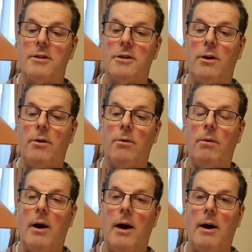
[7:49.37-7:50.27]

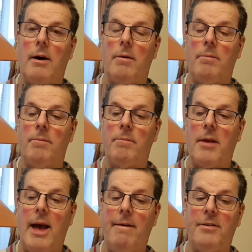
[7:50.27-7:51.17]
So
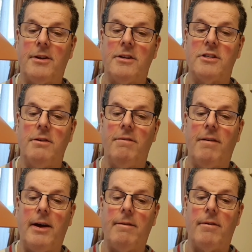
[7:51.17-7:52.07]
evidence in
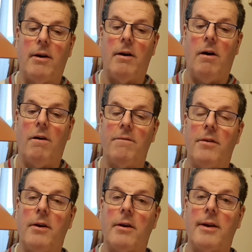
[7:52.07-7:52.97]
favour of
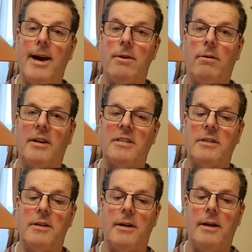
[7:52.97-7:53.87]
the
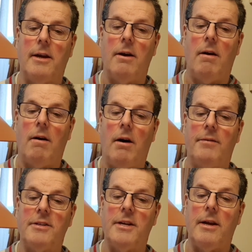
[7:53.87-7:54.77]
canonicity
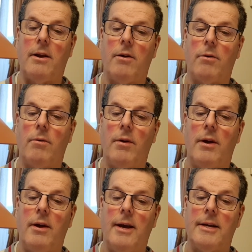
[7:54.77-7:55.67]
of Ezekiel
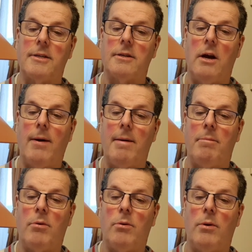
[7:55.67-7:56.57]
is so
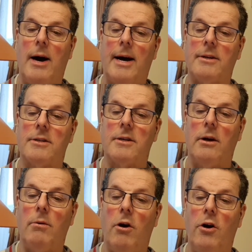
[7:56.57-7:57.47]
ample and
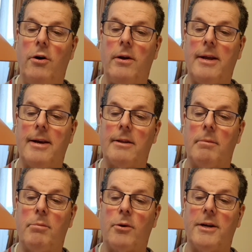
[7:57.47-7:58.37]
so early that
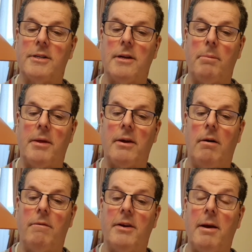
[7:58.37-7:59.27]
the book is something
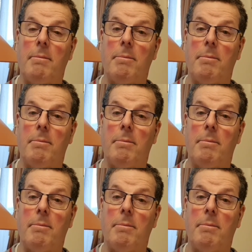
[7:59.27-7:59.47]
of an